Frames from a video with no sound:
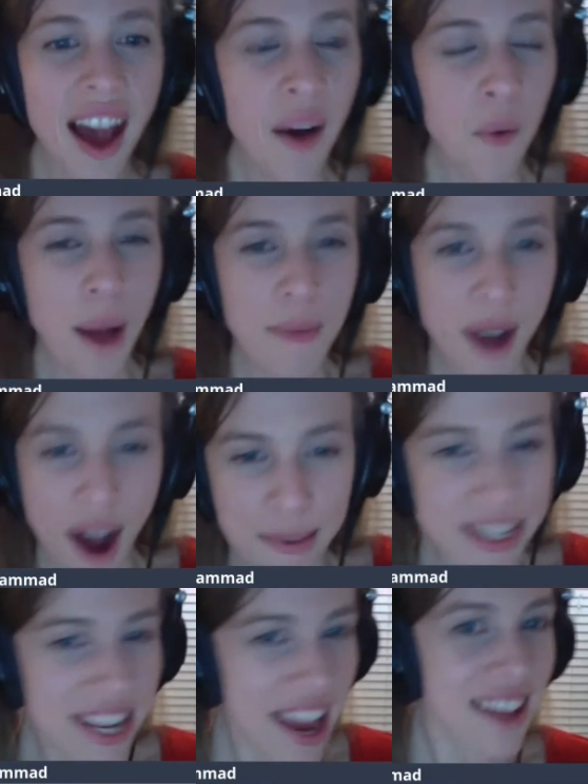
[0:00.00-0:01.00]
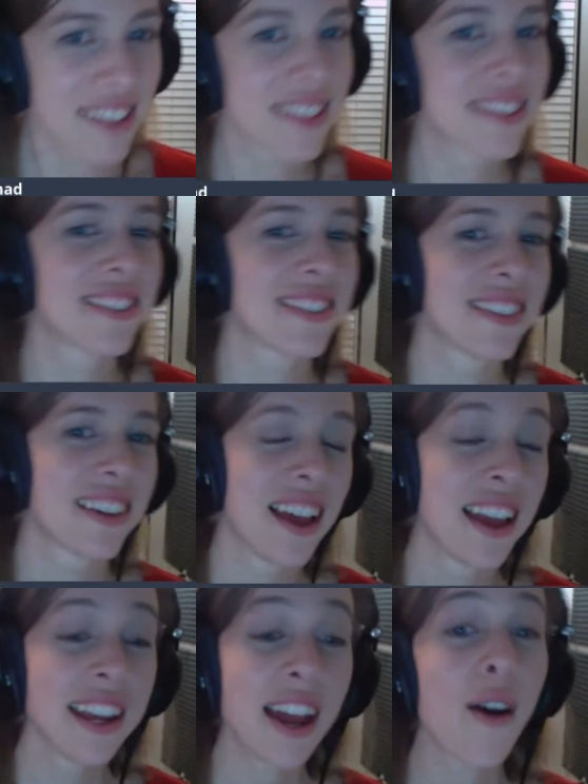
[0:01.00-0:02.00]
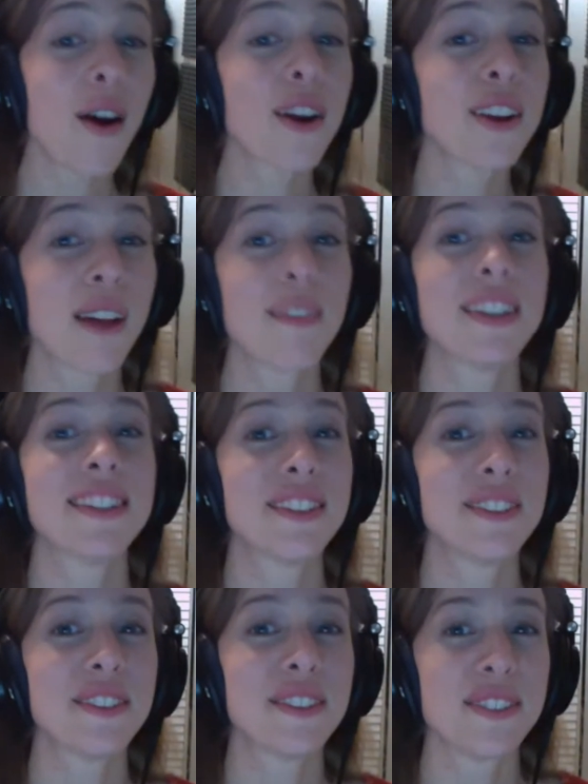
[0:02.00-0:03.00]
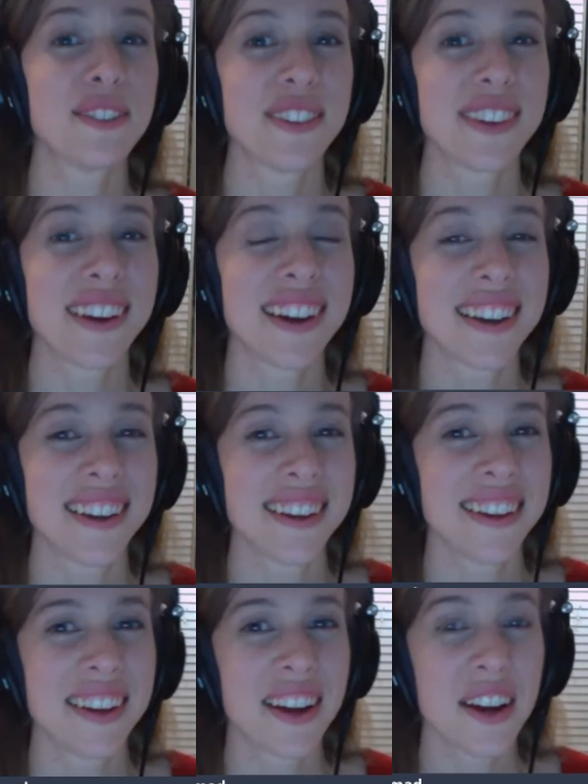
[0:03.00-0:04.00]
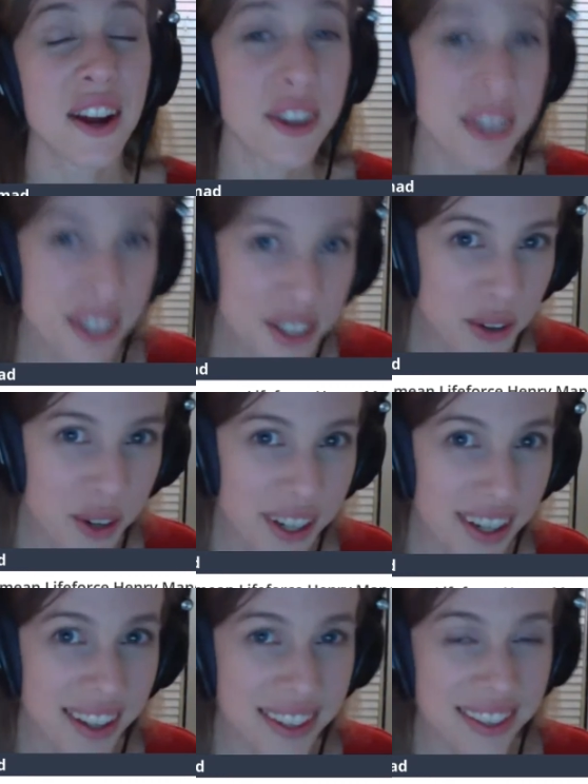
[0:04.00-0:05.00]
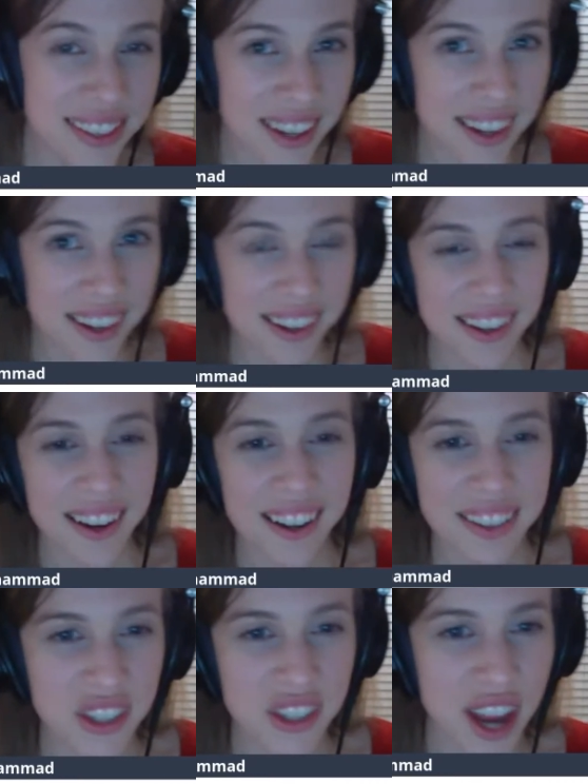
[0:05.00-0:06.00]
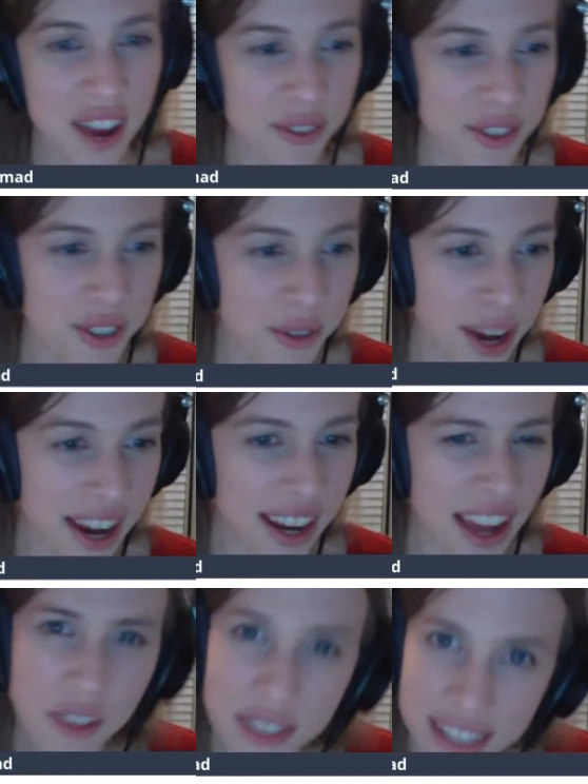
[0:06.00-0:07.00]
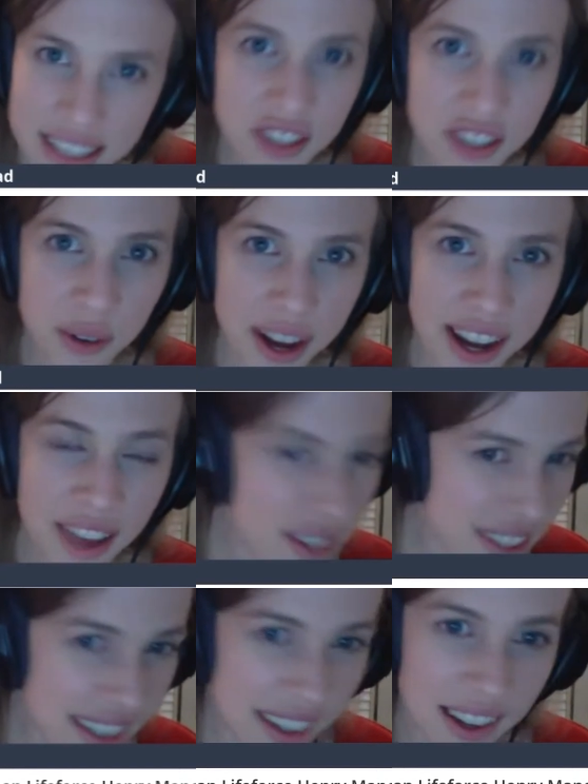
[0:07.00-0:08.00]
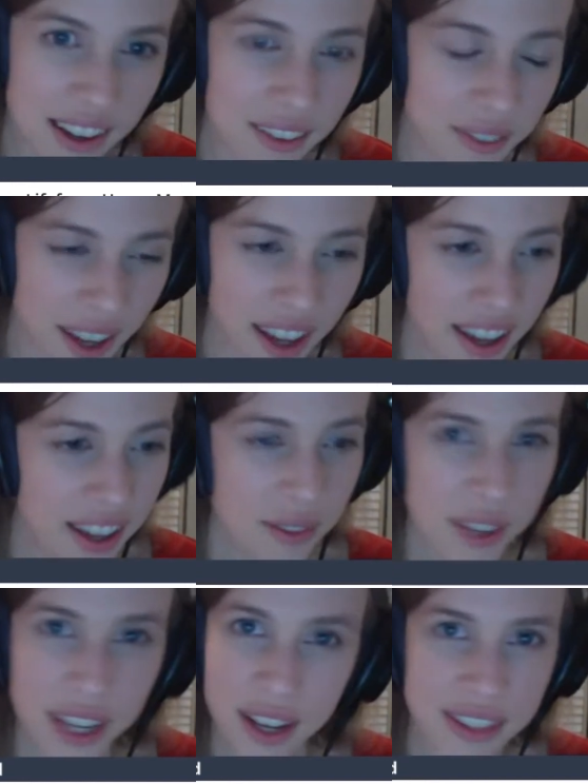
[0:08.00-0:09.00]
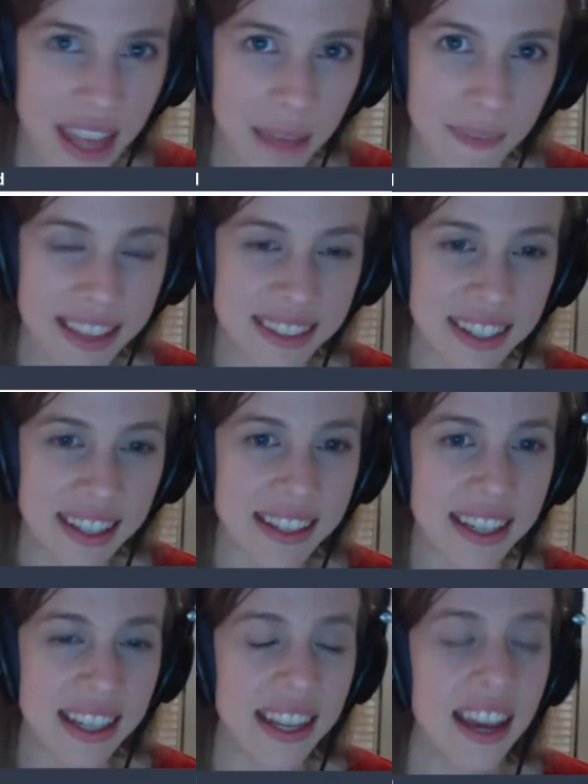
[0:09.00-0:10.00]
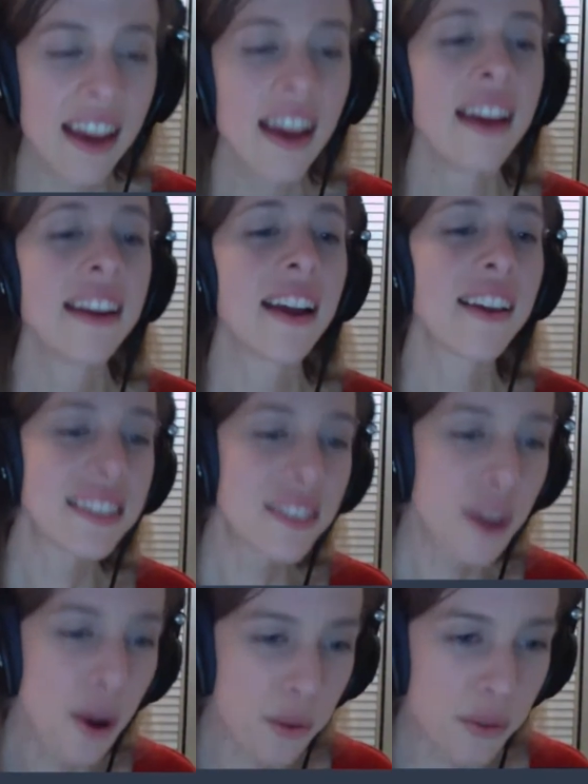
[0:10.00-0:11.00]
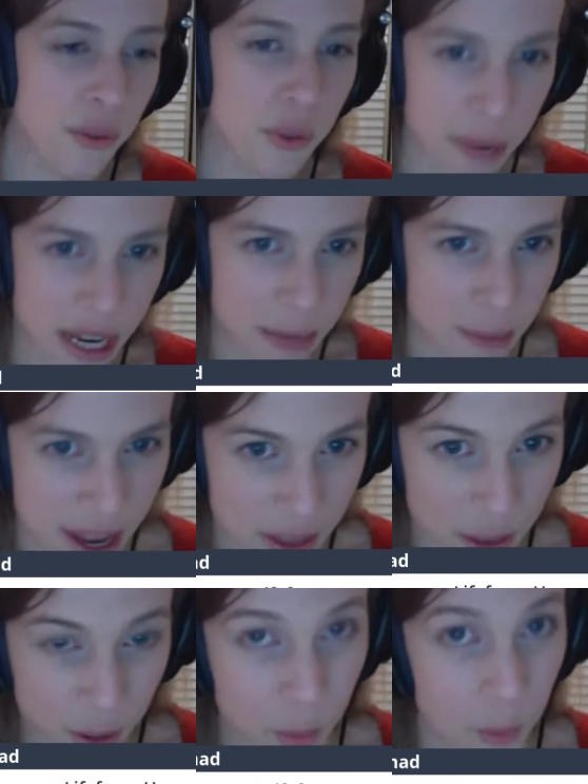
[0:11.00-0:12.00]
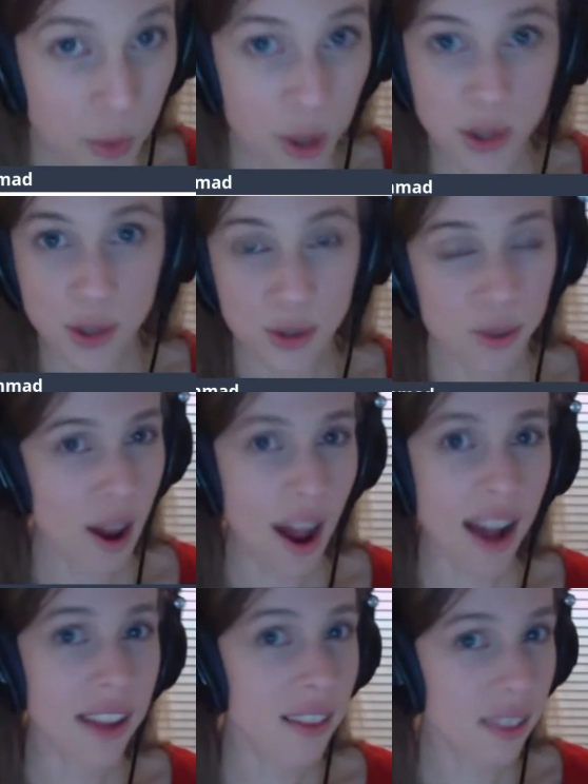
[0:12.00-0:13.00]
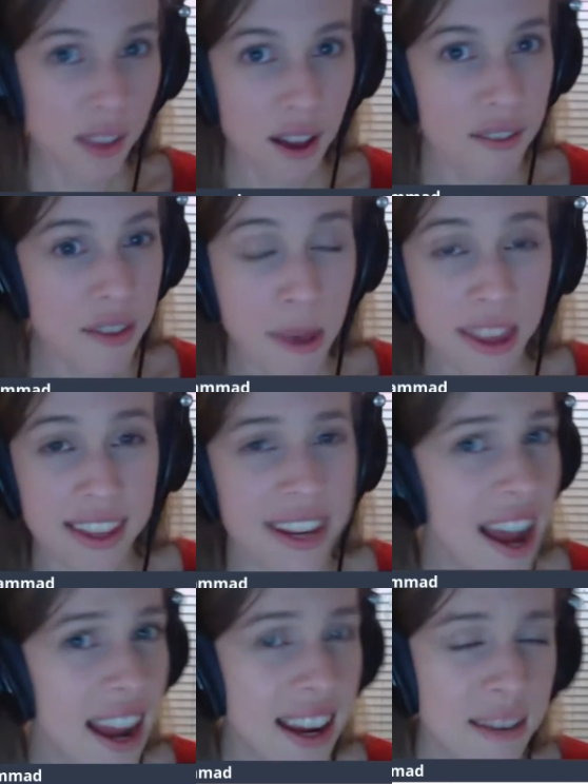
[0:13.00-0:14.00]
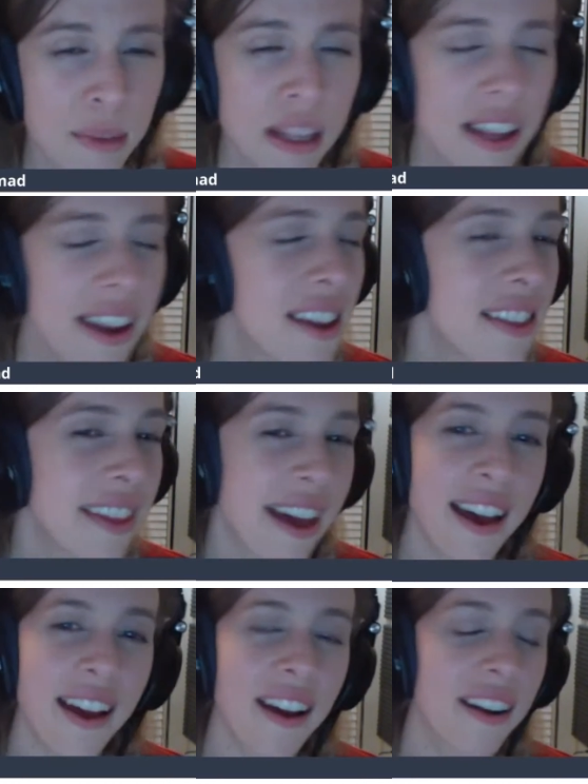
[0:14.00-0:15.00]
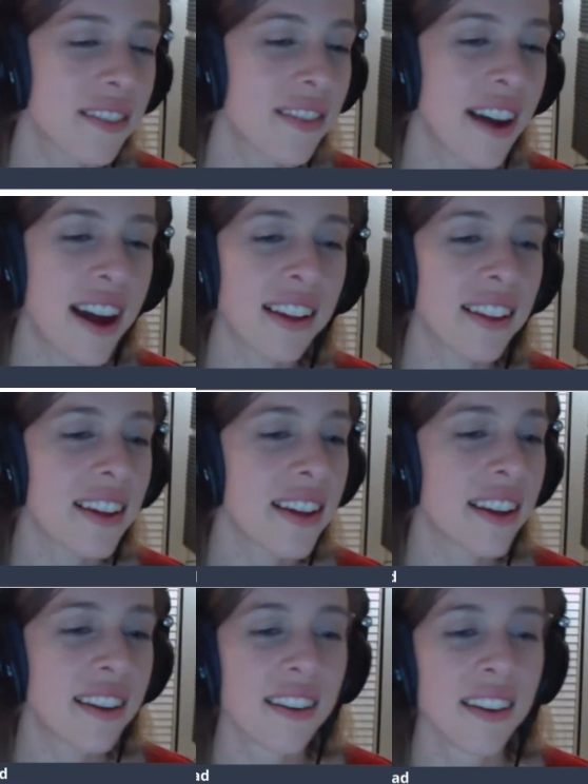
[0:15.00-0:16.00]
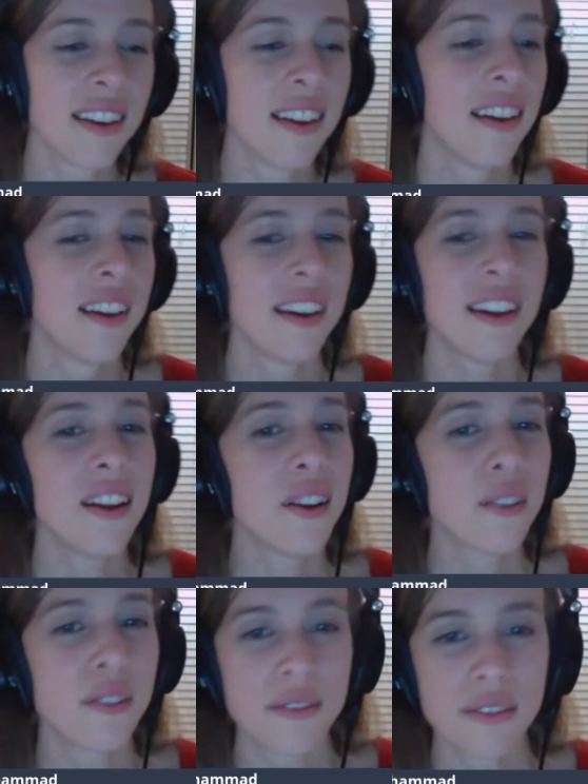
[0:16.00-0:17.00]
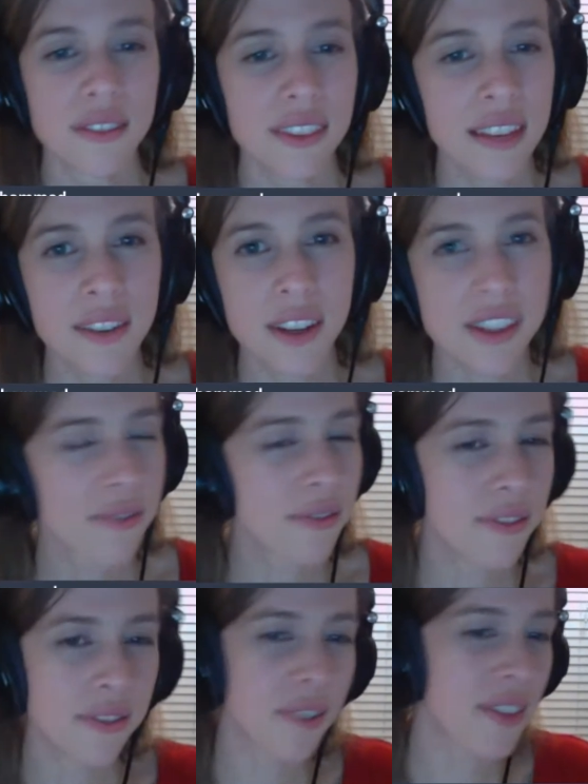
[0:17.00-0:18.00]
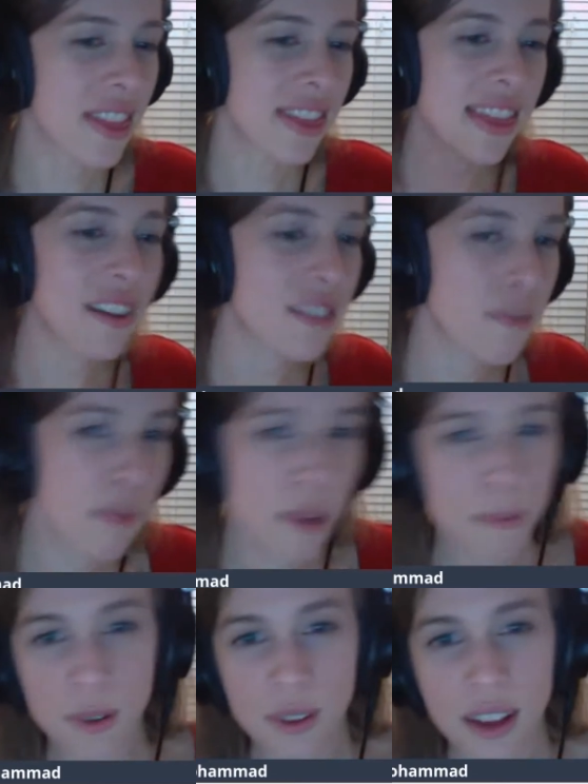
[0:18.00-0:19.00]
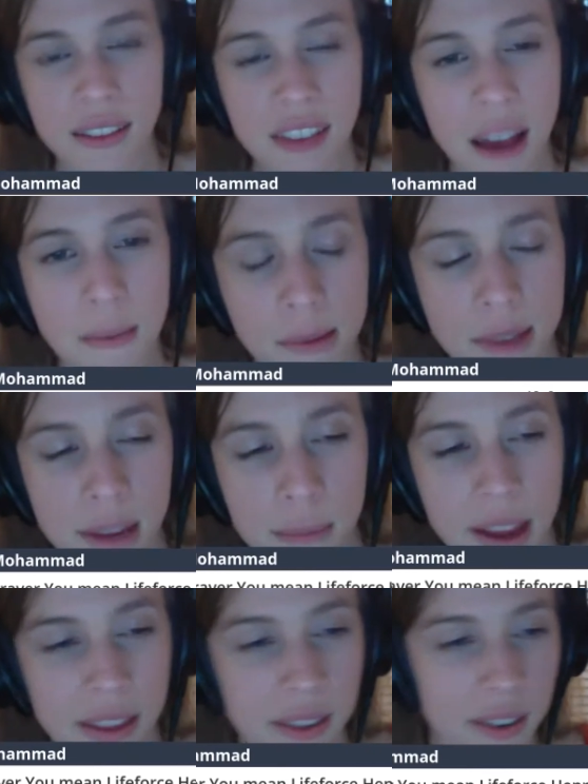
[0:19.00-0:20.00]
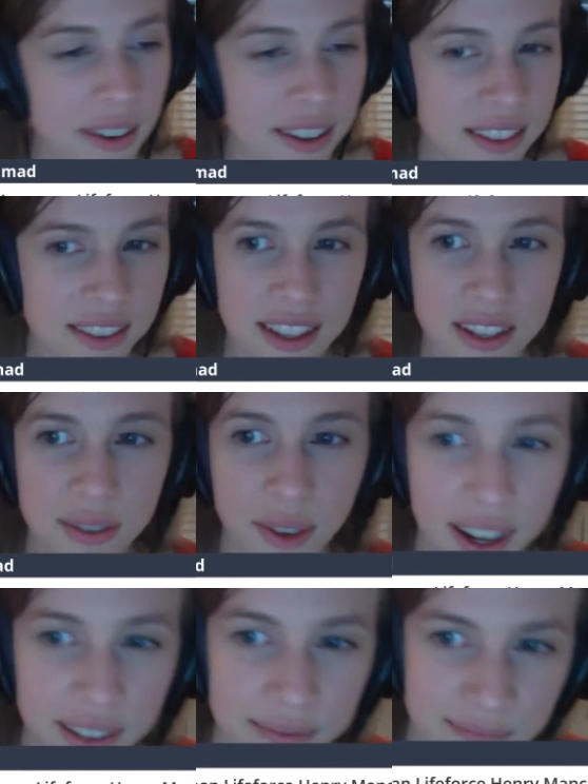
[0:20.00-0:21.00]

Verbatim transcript: Why Muhammad? Yes. Now, are you coming to uh, are, you going to join us uh, on the chat for charade have you seen charade have you seen any of the videos that mancini did now he's known for pink panther which i love the melody i could play that on violin you know even if it's in front of a thousand people, I've got my Pink Panther. It's it's fine.